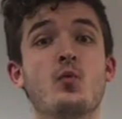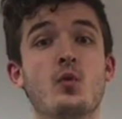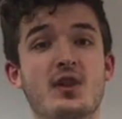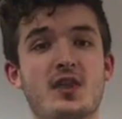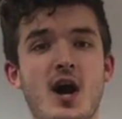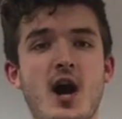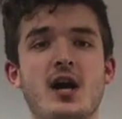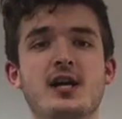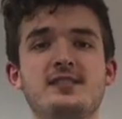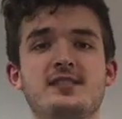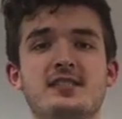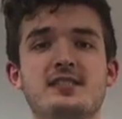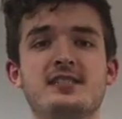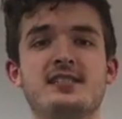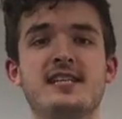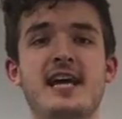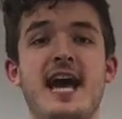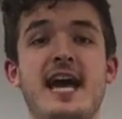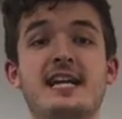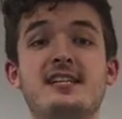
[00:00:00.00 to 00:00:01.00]
with heightened
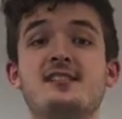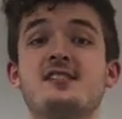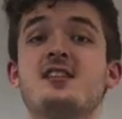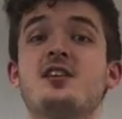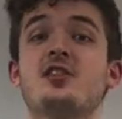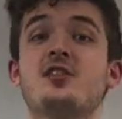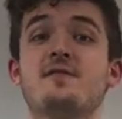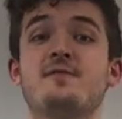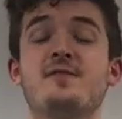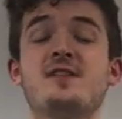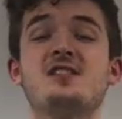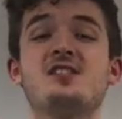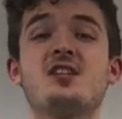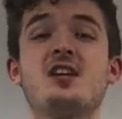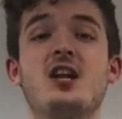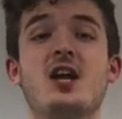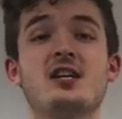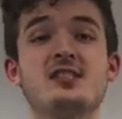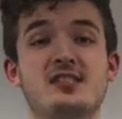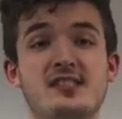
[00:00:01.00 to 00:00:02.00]
text, the
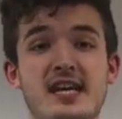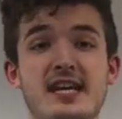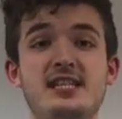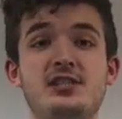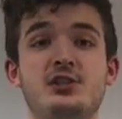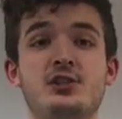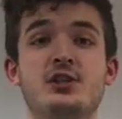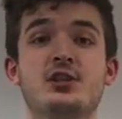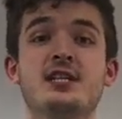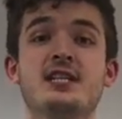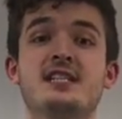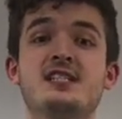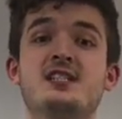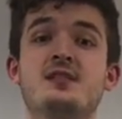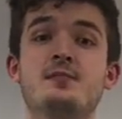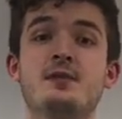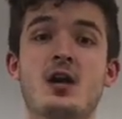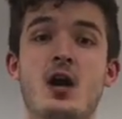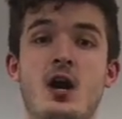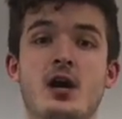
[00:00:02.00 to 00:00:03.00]
physicalization needs
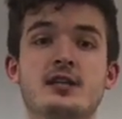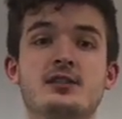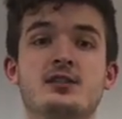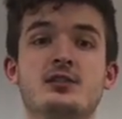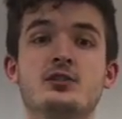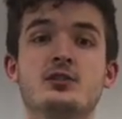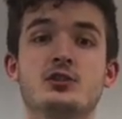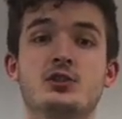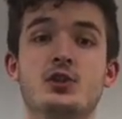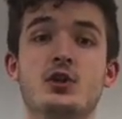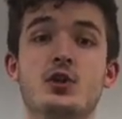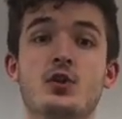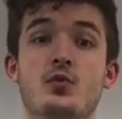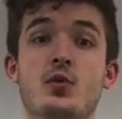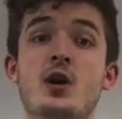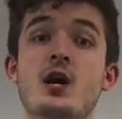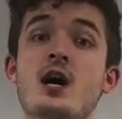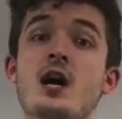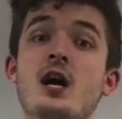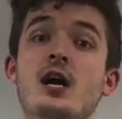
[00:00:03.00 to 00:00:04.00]
to be heightened too,
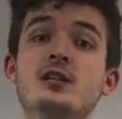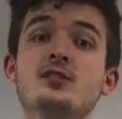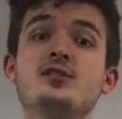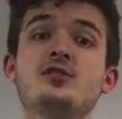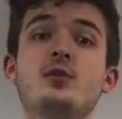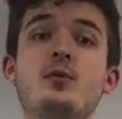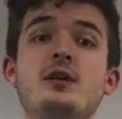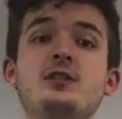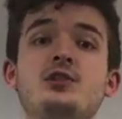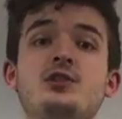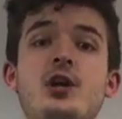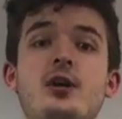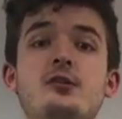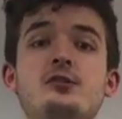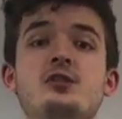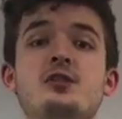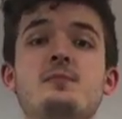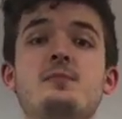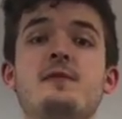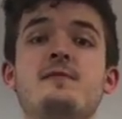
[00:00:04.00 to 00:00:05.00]
and so I
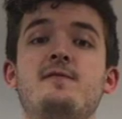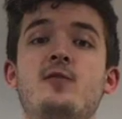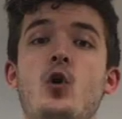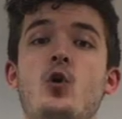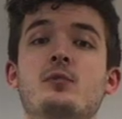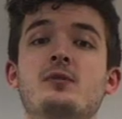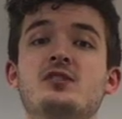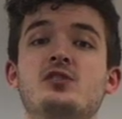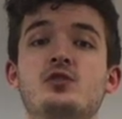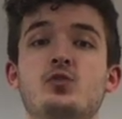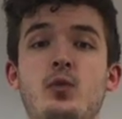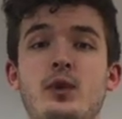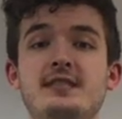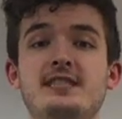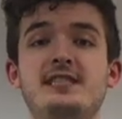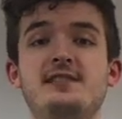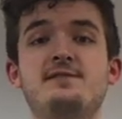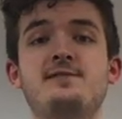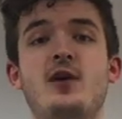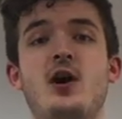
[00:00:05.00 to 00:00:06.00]
chose to perform as
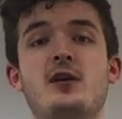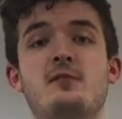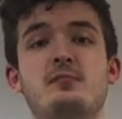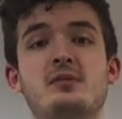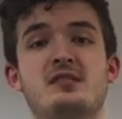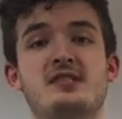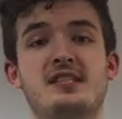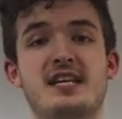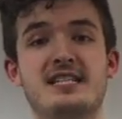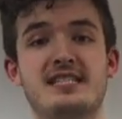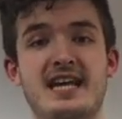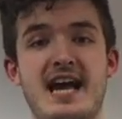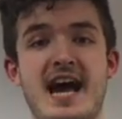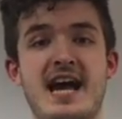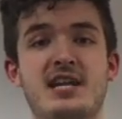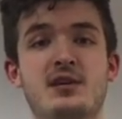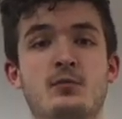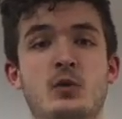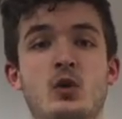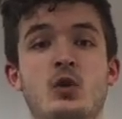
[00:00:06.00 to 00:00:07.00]
25%
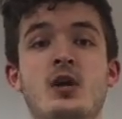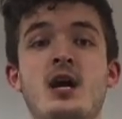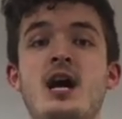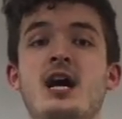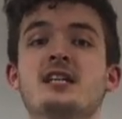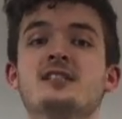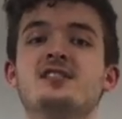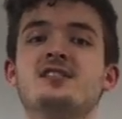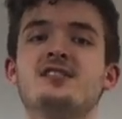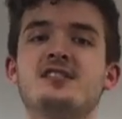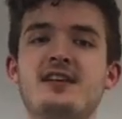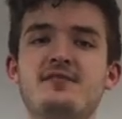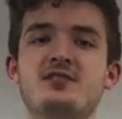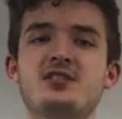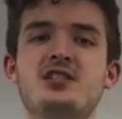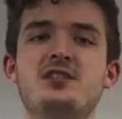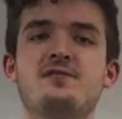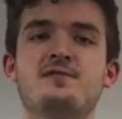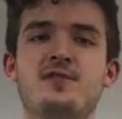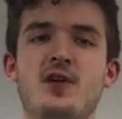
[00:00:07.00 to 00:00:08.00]
animal and
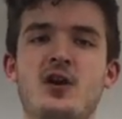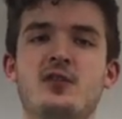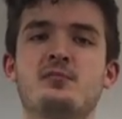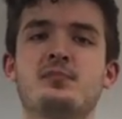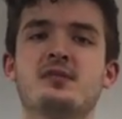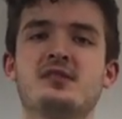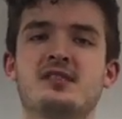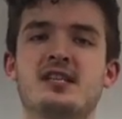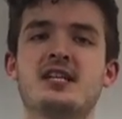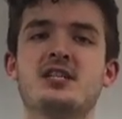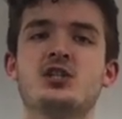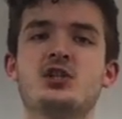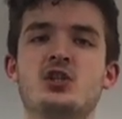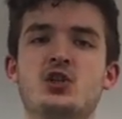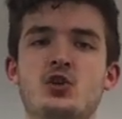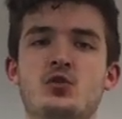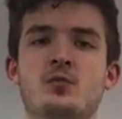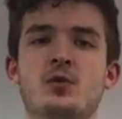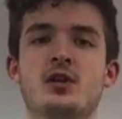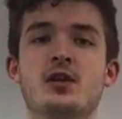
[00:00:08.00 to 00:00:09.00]
75%
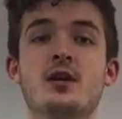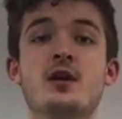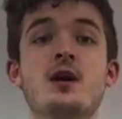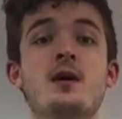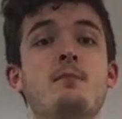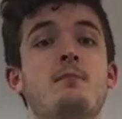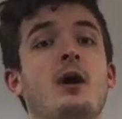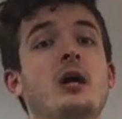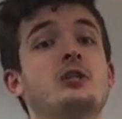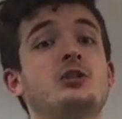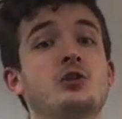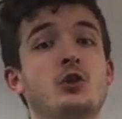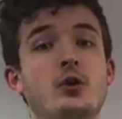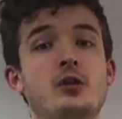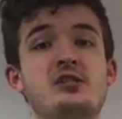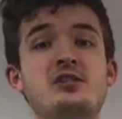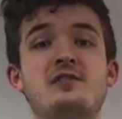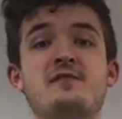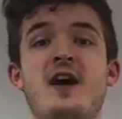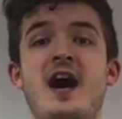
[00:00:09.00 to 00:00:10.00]
human. My
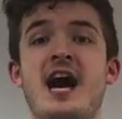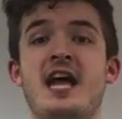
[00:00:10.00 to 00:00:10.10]
choice of